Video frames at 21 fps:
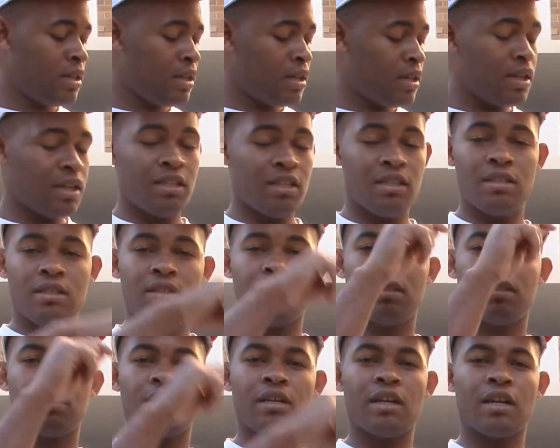and
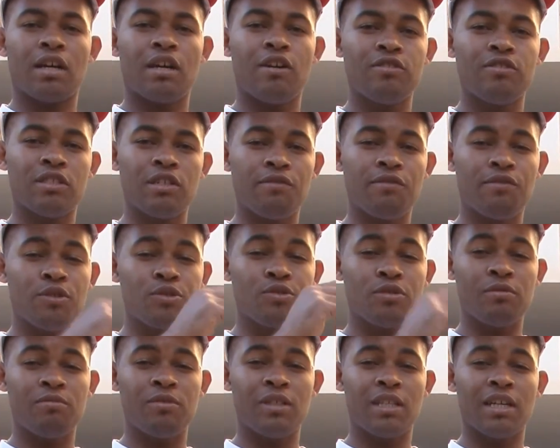a counter force
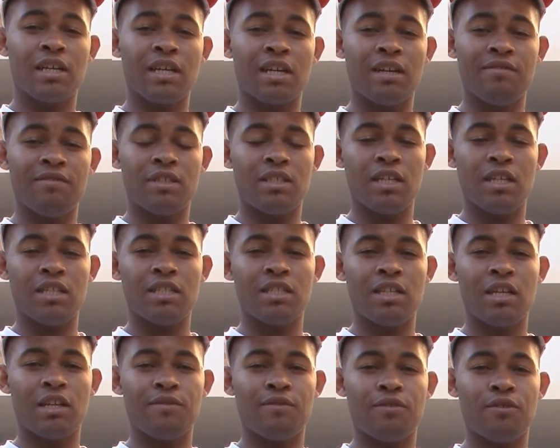will be the
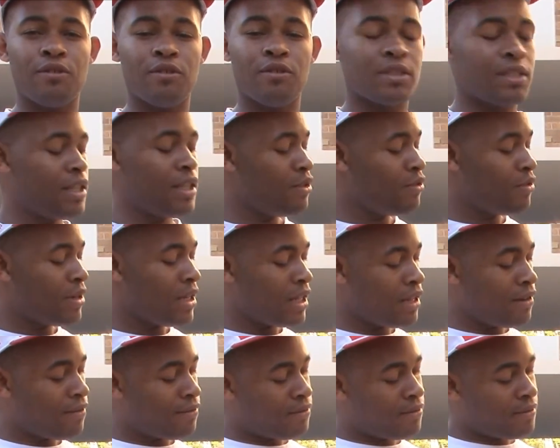gravitational force. Then you will
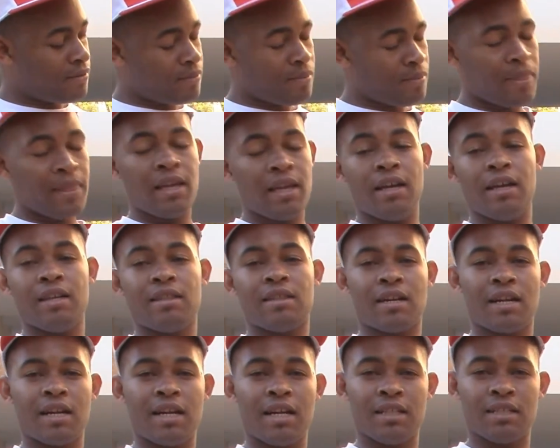have a
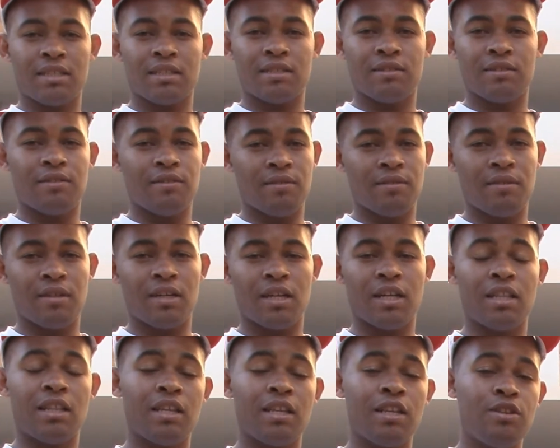thrust,
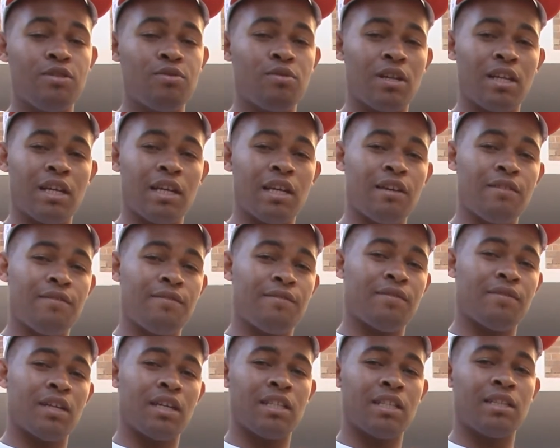and then you will have
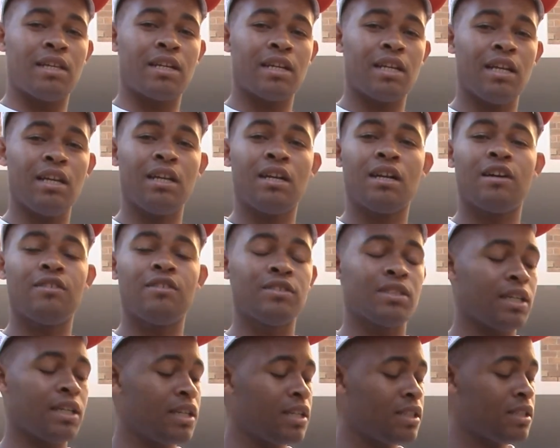a drag
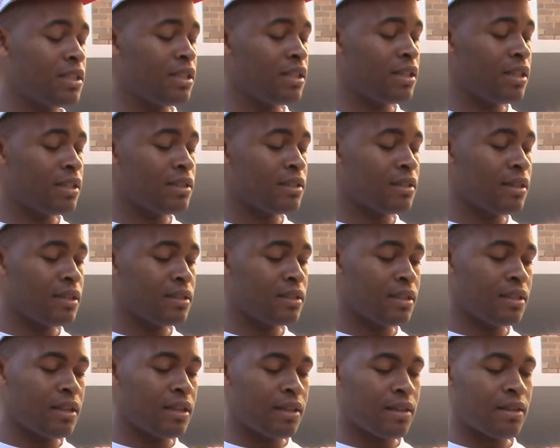counteracting the
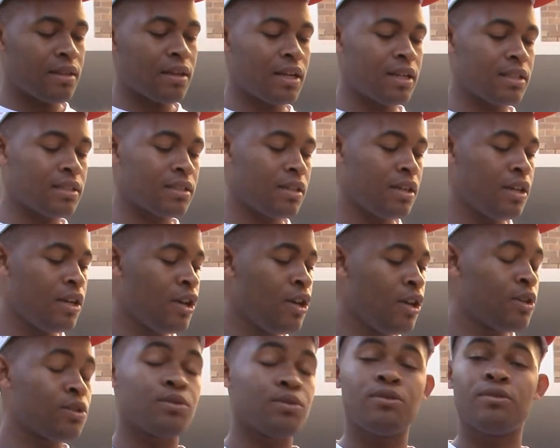thrust.
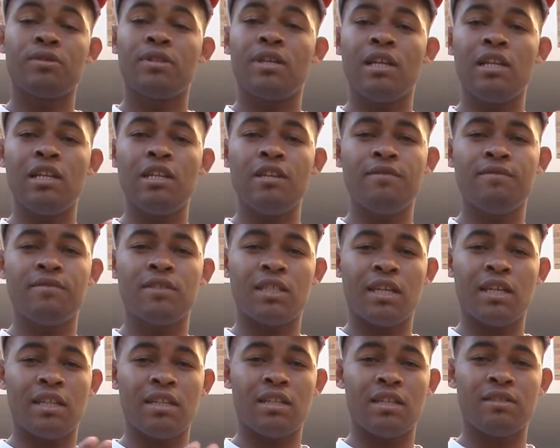So the lift
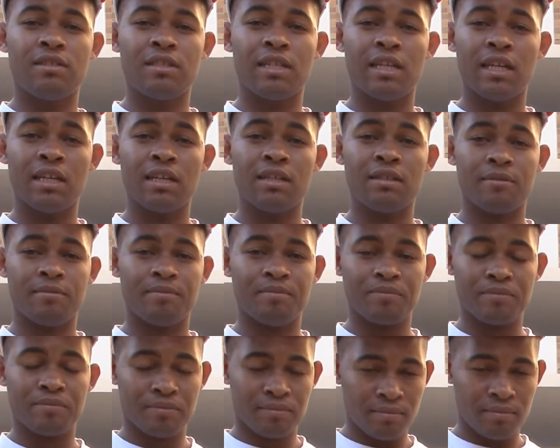and the drag
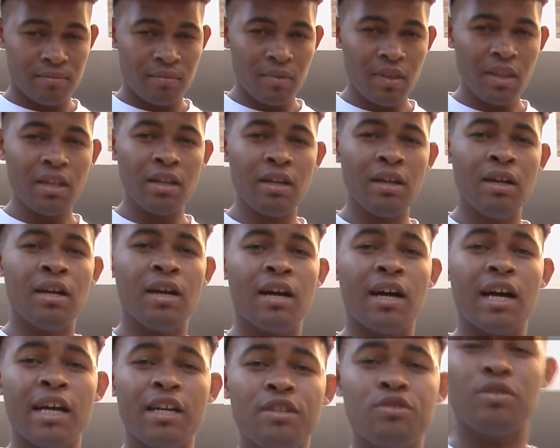
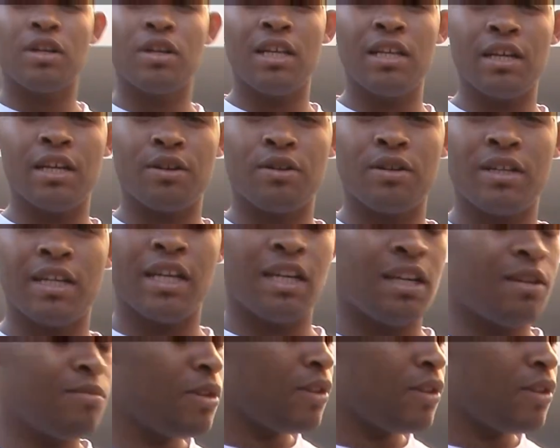are actually aerodynamic